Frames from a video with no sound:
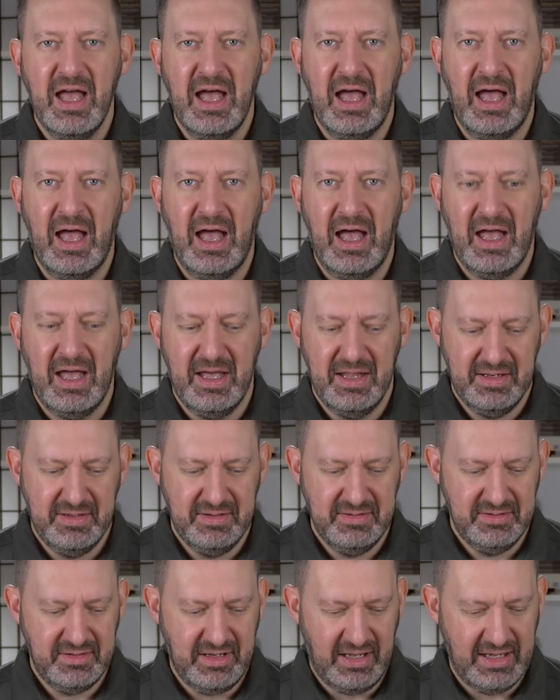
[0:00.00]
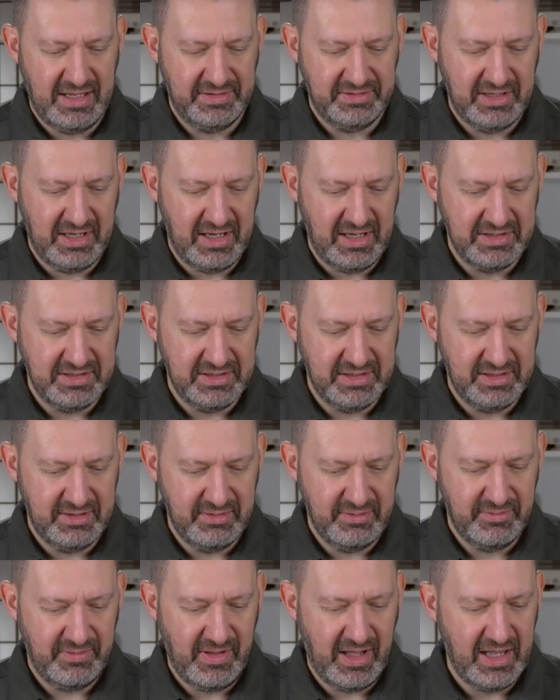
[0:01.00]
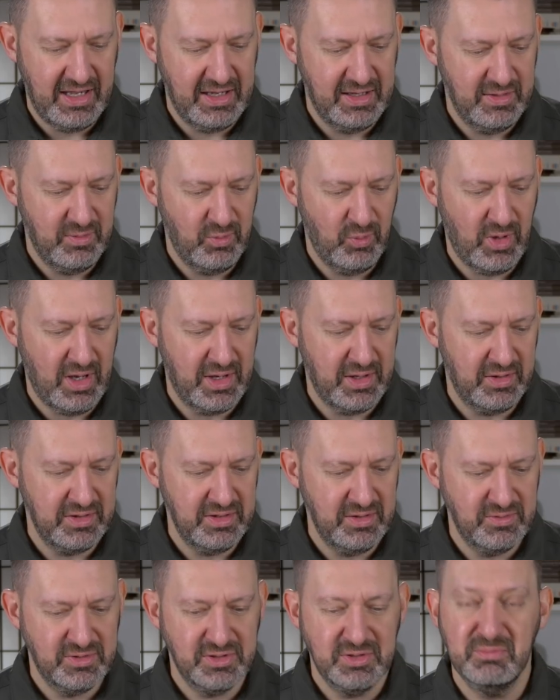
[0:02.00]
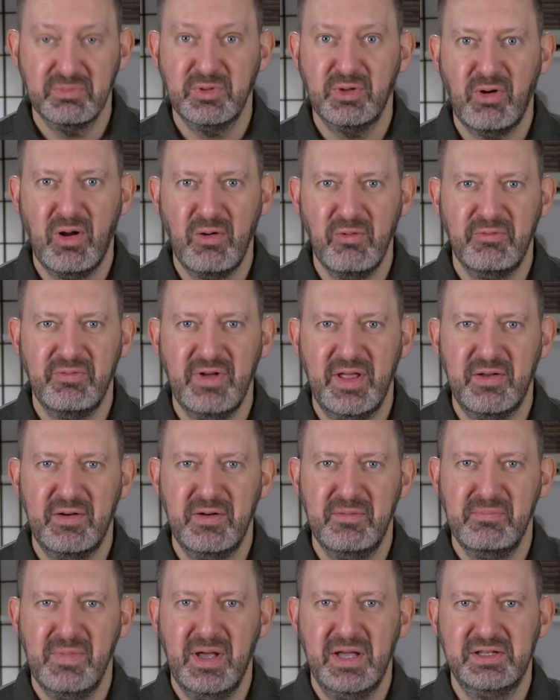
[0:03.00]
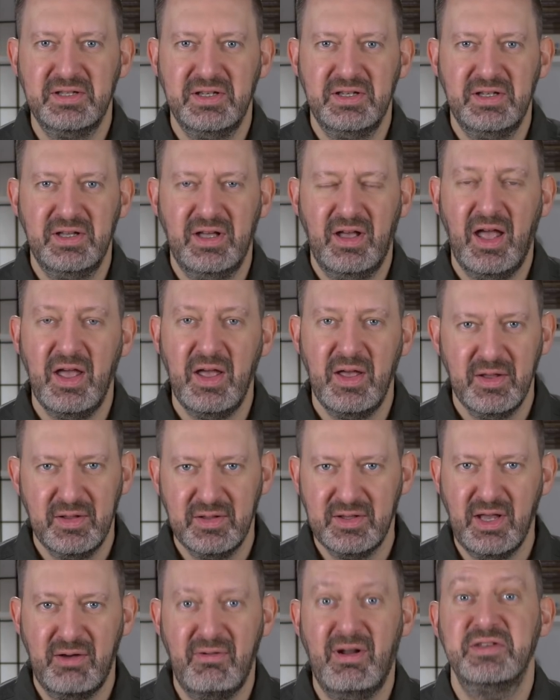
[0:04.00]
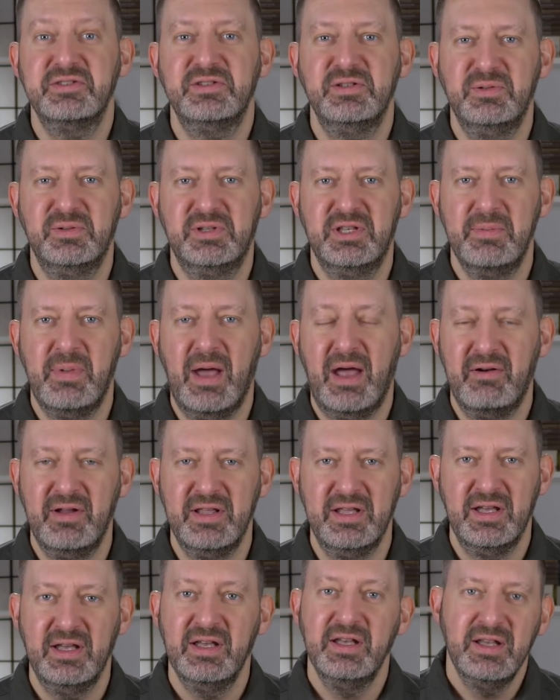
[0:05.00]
and I had the idea of, hey, why not use some crow feather and make a Karasu Kebari.